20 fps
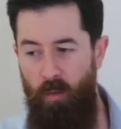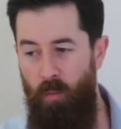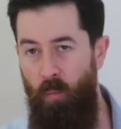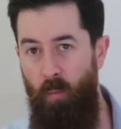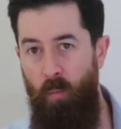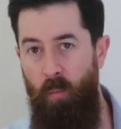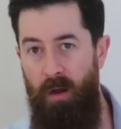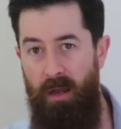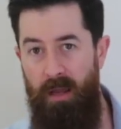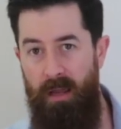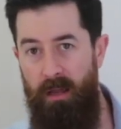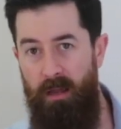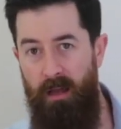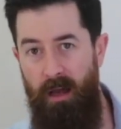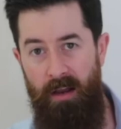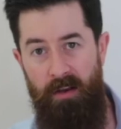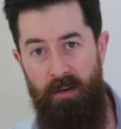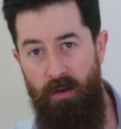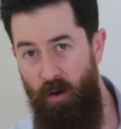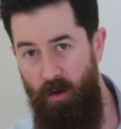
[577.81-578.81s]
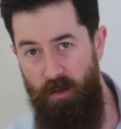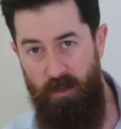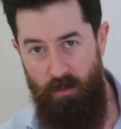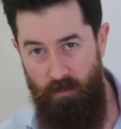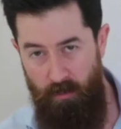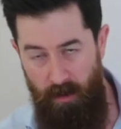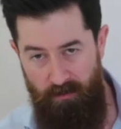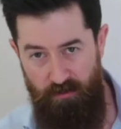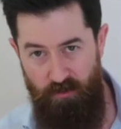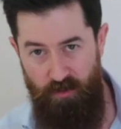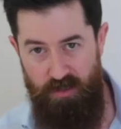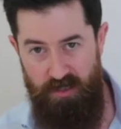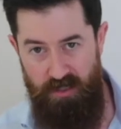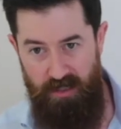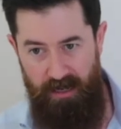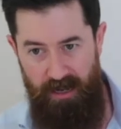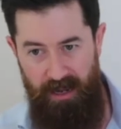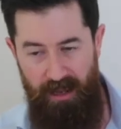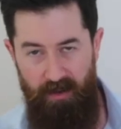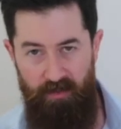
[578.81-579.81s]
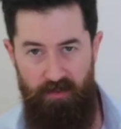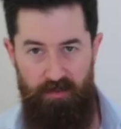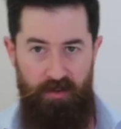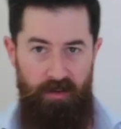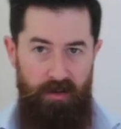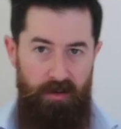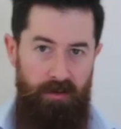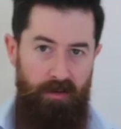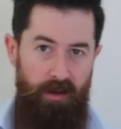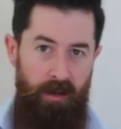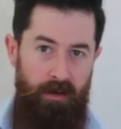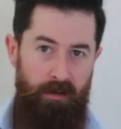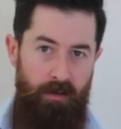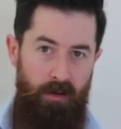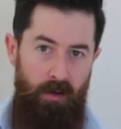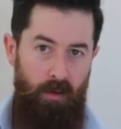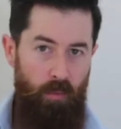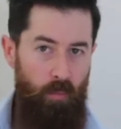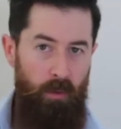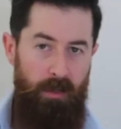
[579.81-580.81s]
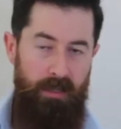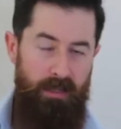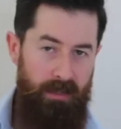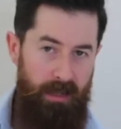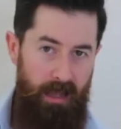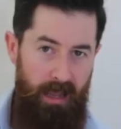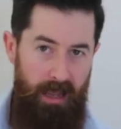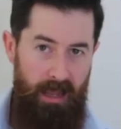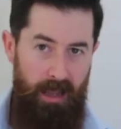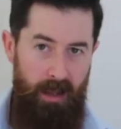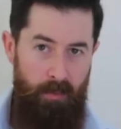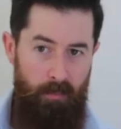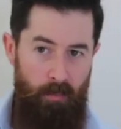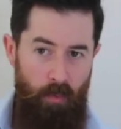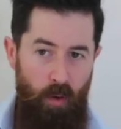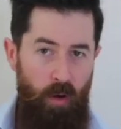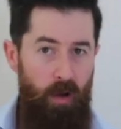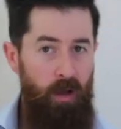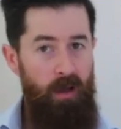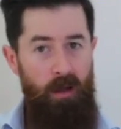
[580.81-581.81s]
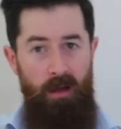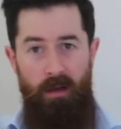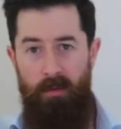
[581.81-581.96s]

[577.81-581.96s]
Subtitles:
we are not your average accountant and we care more.